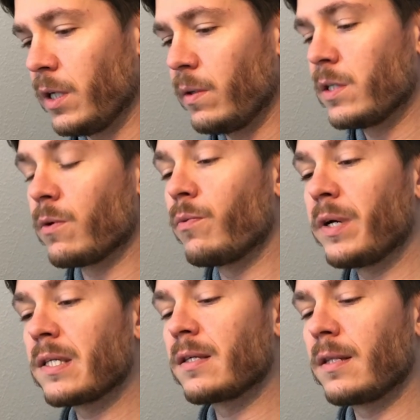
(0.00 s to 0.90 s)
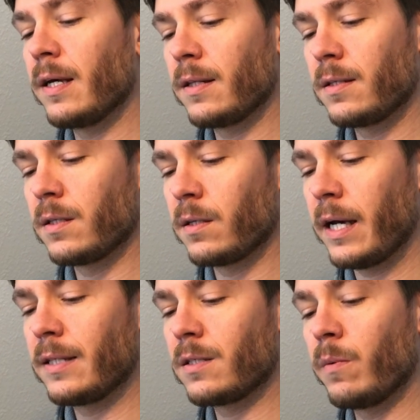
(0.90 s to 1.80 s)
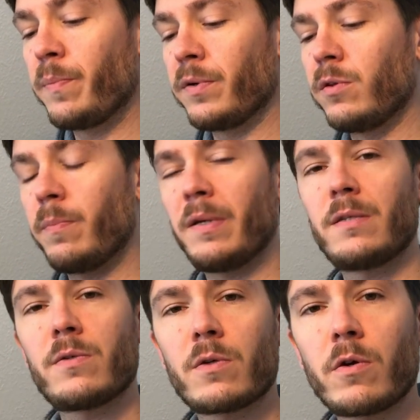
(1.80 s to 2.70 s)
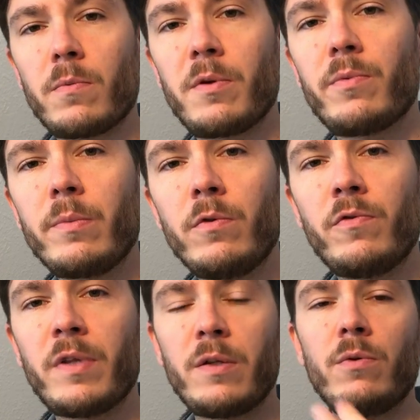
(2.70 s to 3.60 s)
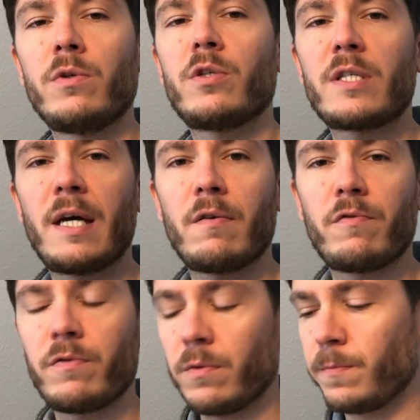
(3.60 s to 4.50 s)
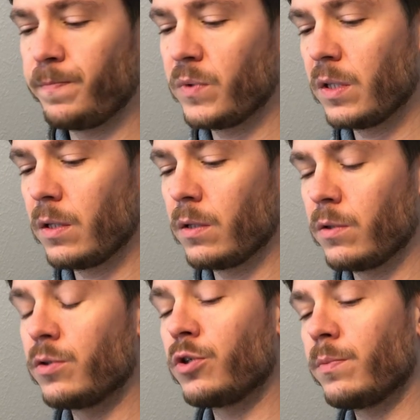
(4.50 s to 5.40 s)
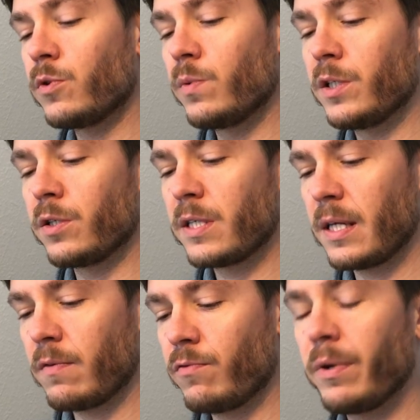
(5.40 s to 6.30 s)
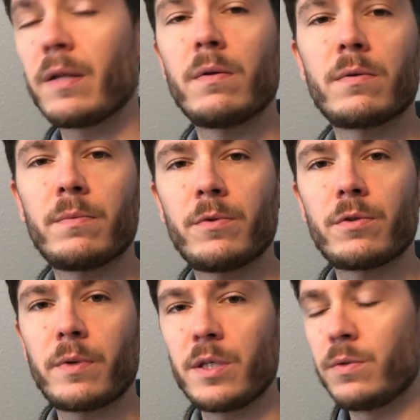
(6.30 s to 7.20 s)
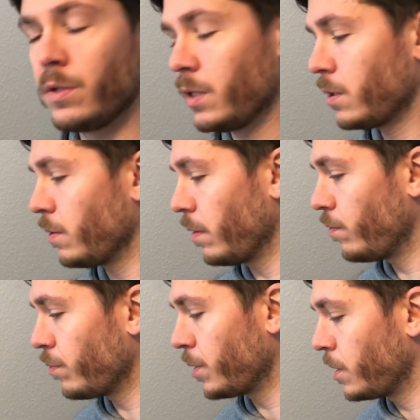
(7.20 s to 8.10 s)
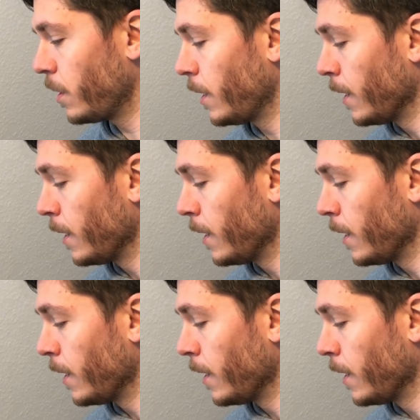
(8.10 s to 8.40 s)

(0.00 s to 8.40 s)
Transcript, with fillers: There is a risk that uh, at some point the panzers are gonna be removed and you'll just have, um, the, the Germans will just have regular motorized units going forward.